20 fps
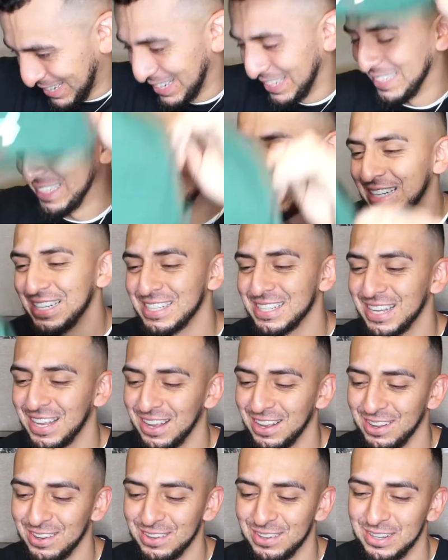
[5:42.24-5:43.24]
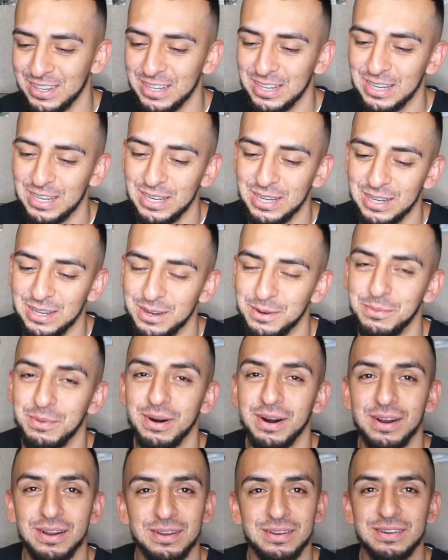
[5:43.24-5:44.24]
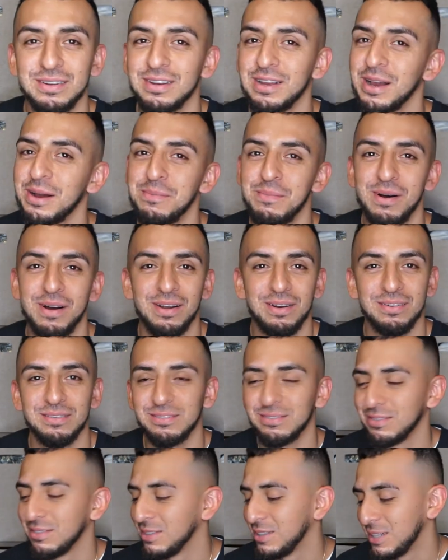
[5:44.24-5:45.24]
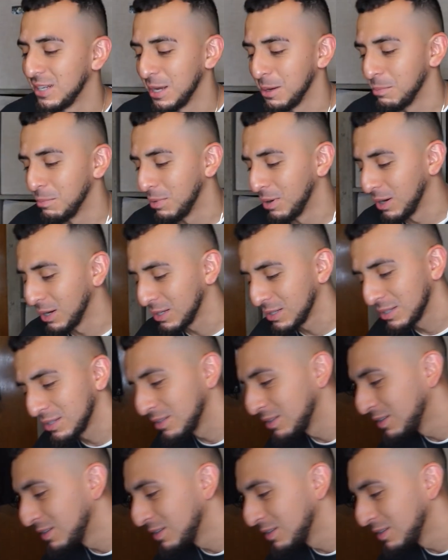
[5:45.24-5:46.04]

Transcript: Clean as hell. Bruh, come on. $10.